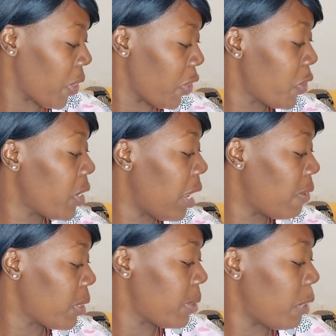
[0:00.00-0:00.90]
you're gonna have
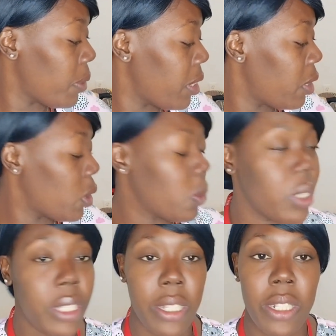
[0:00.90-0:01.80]
some type of Ten of
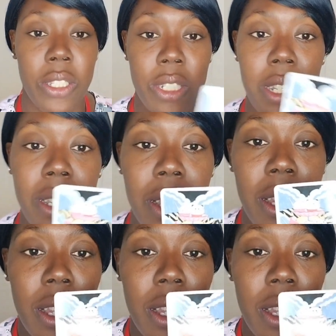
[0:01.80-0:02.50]
Swords energy,